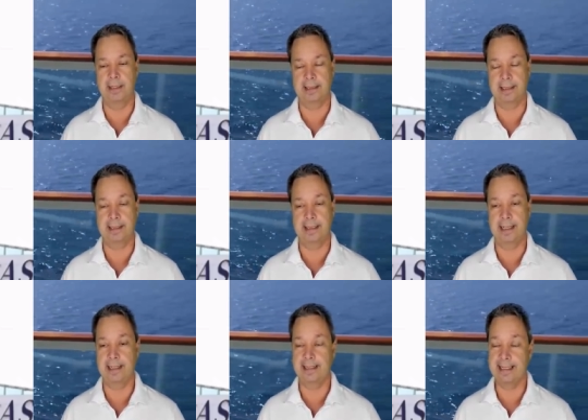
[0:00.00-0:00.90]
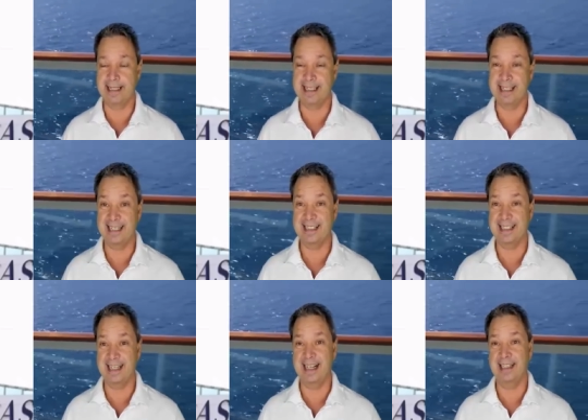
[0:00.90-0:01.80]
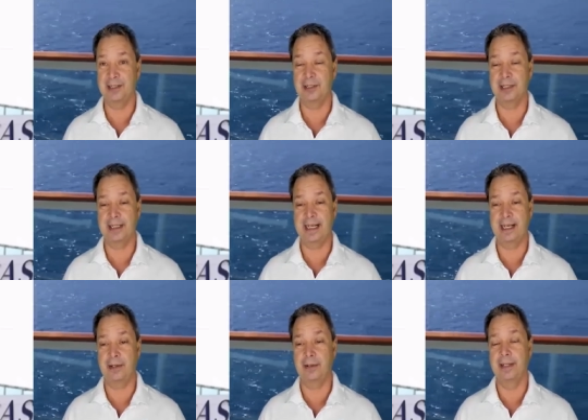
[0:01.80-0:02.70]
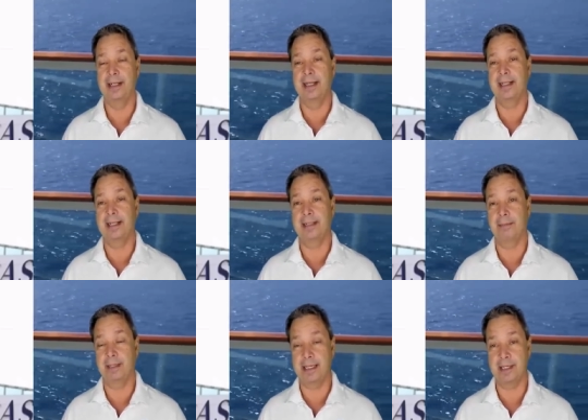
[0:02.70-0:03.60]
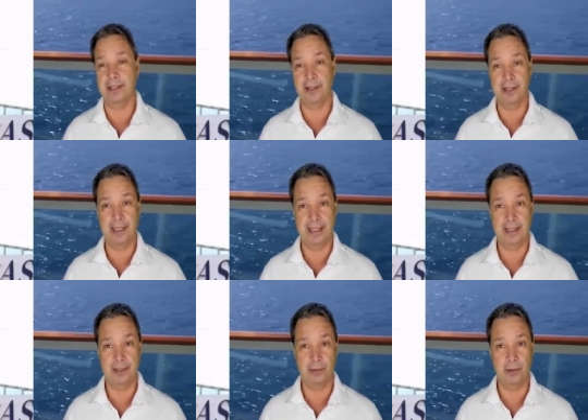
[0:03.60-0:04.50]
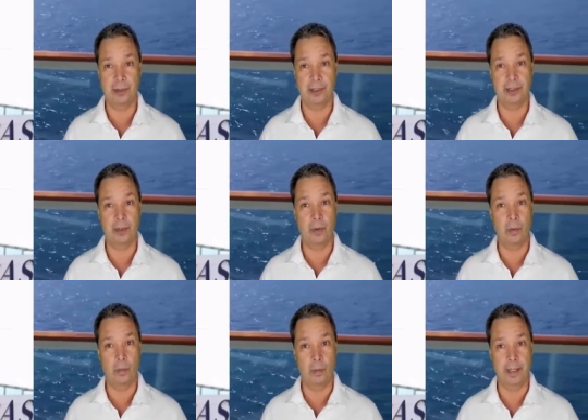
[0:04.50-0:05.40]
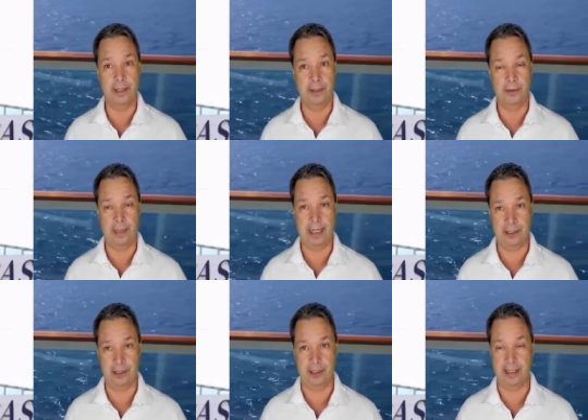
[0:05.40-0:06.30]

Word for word: as I said, it does kind of look now that the police are leaning towards one direction.